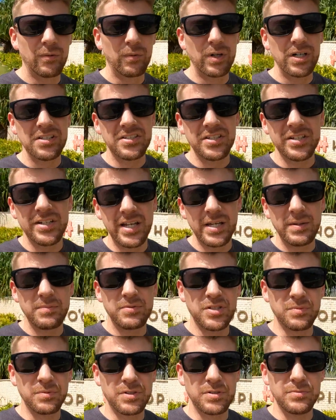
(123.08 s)
I wanted to name
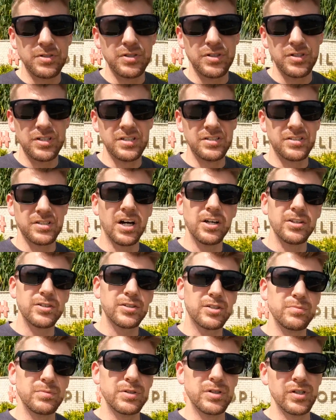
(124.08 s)
some communities, other
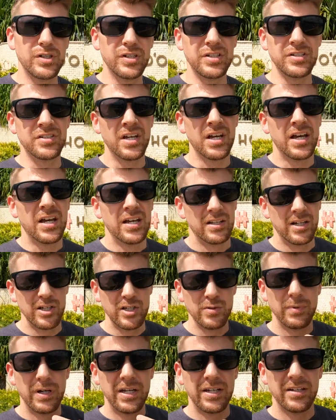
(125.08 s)
communities that
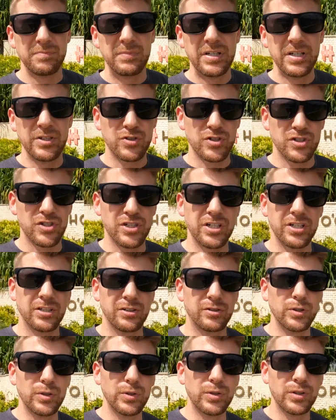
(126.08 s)
you may be interested
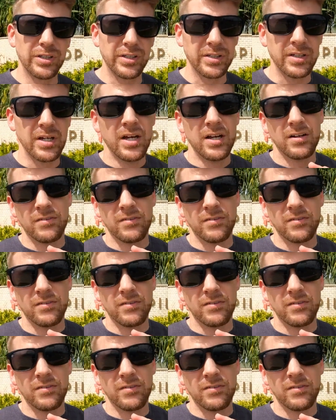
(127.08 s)
in Googling.